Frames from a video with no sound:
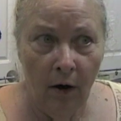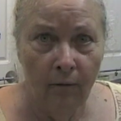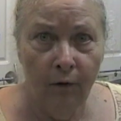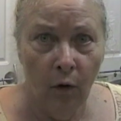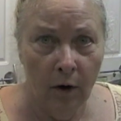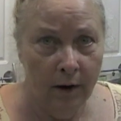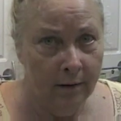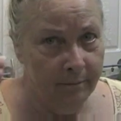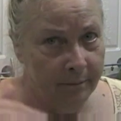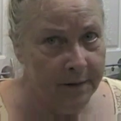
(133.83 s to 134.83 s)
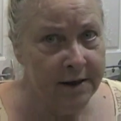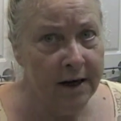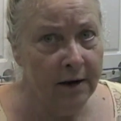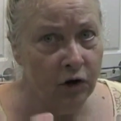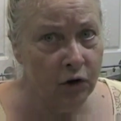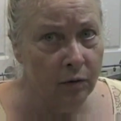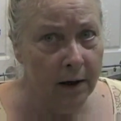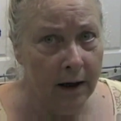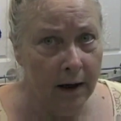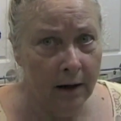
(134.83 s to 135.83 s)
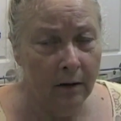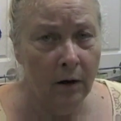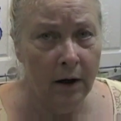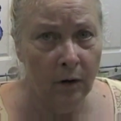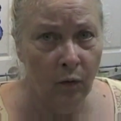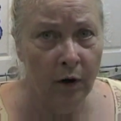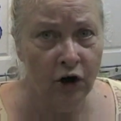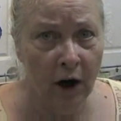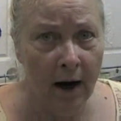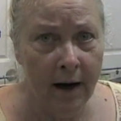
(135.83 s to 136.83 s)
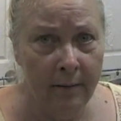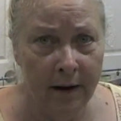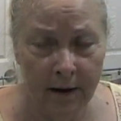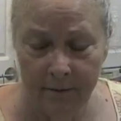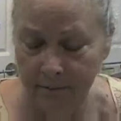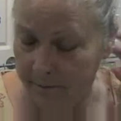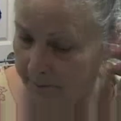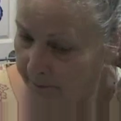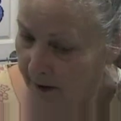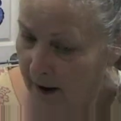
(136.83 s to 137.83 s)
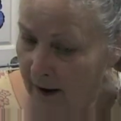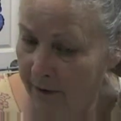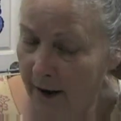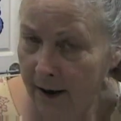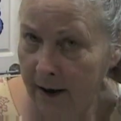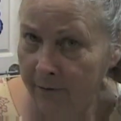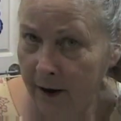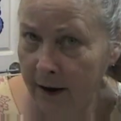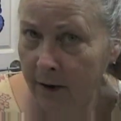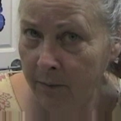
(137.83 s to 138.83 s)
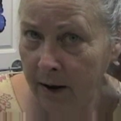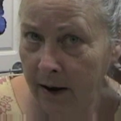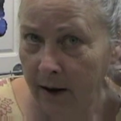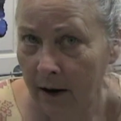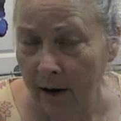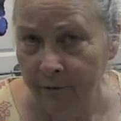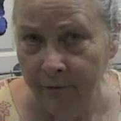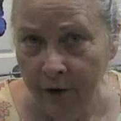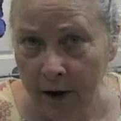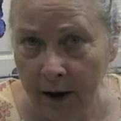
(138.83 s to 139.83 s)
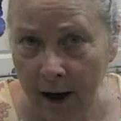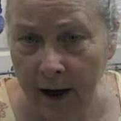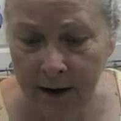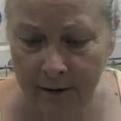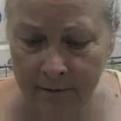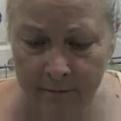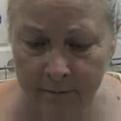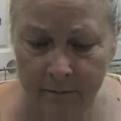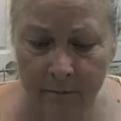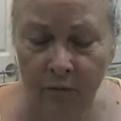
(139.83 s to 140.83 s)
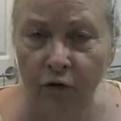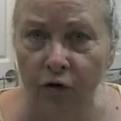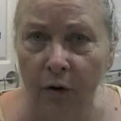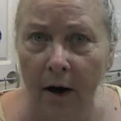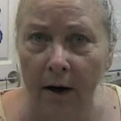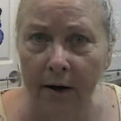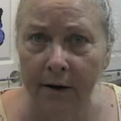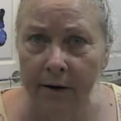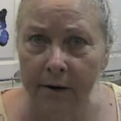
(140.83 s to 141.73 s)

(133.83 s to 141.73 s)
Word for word: for stage three, in which I'm in, that if it can be a frontline drug